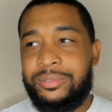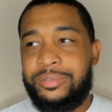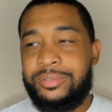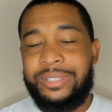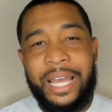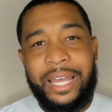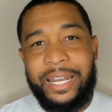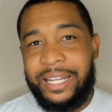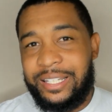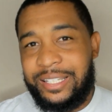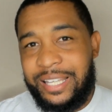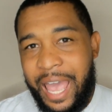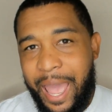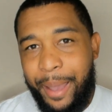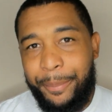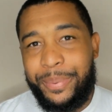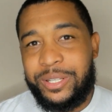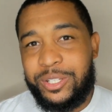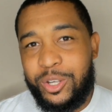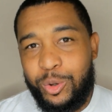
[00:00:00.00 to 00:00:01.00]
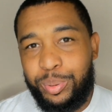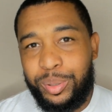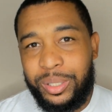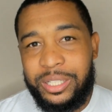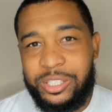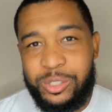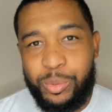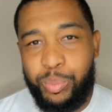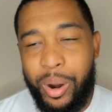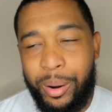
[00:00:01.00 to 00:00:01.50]
that this happens on
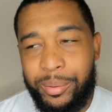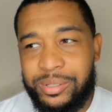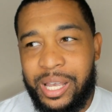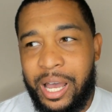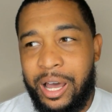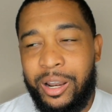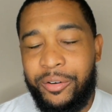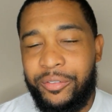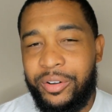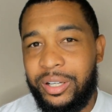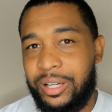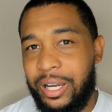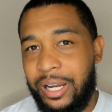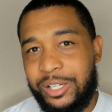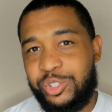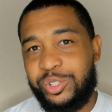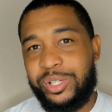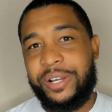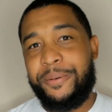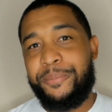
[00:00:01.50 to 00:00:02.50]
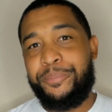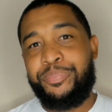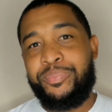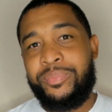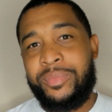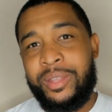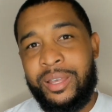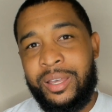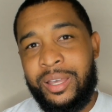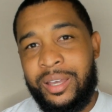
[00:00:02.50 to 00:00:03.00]
police departments all over the country.
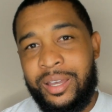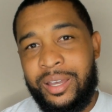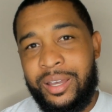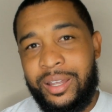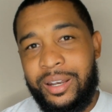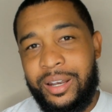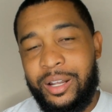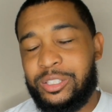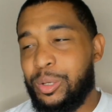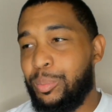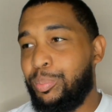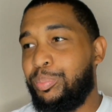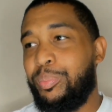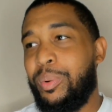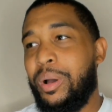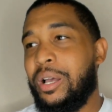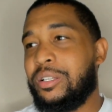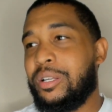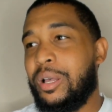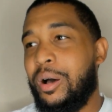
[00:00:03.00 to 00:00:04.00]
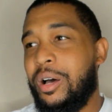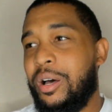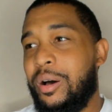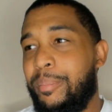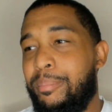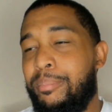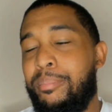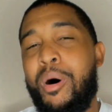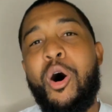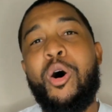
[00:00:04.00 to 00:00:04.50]
There's
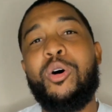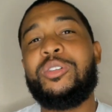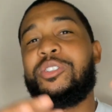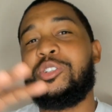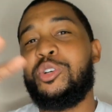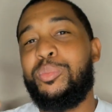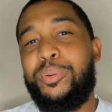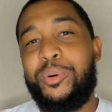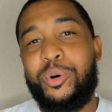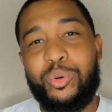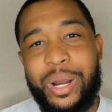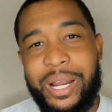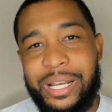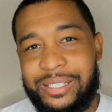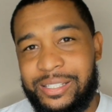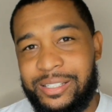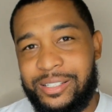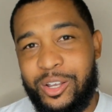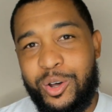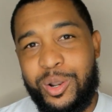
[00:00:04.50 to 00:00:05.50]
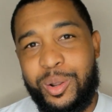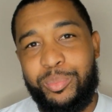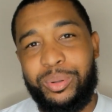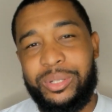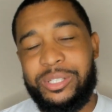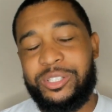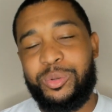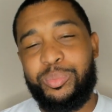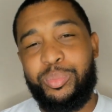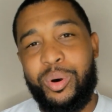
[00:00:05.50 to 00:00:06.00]
multiple races on a
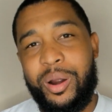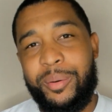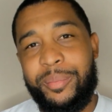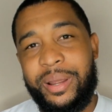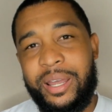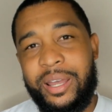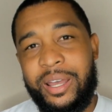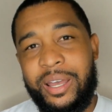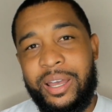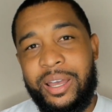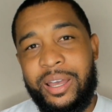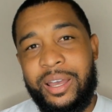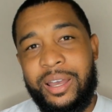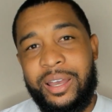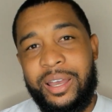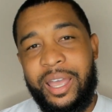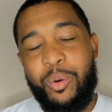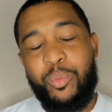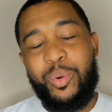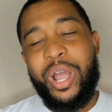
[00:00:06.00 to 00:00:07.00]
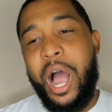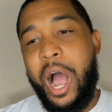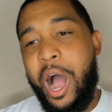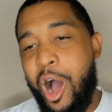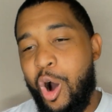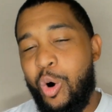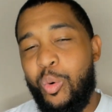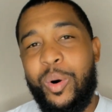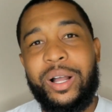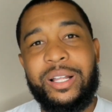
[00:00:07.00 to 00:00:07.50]
police department. And we're
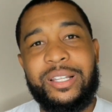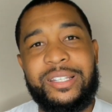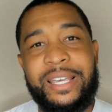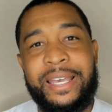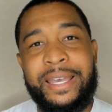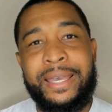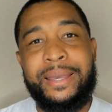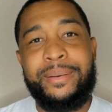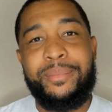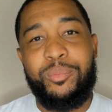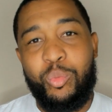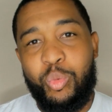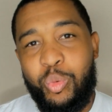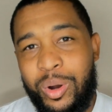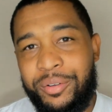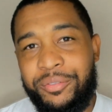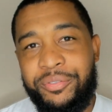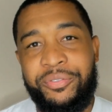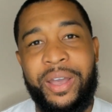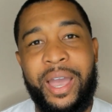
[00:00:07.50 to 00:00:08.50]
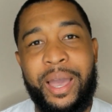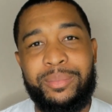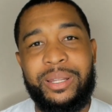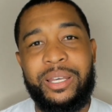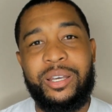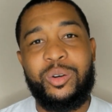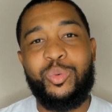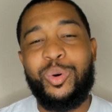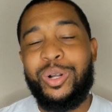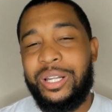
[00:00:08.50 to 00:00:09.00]
all one team, one
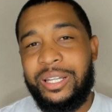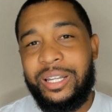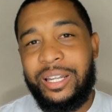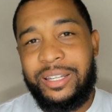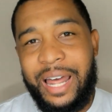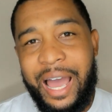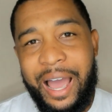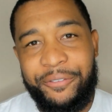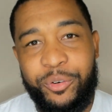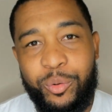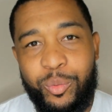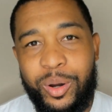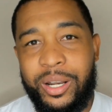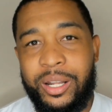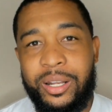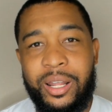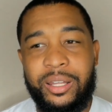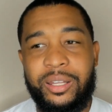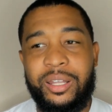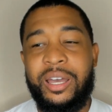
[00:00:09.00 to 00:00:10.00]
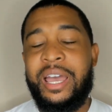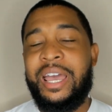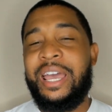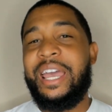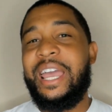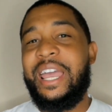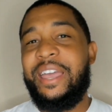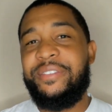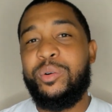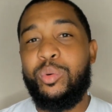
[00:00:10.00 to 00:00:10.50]
family, willing to die for one another.
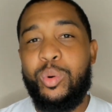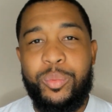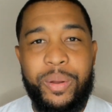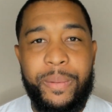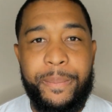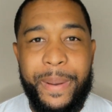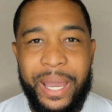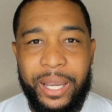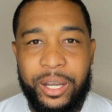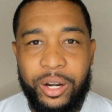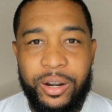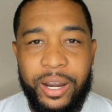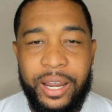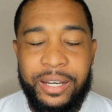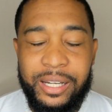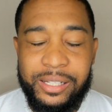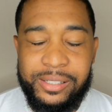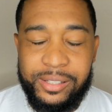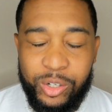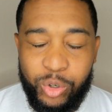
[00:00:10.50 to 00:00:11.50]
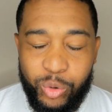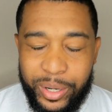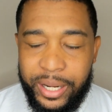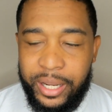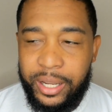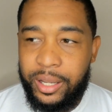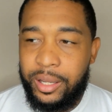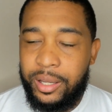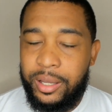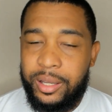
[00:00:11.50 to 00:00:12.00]
Even when we bicker and disagree,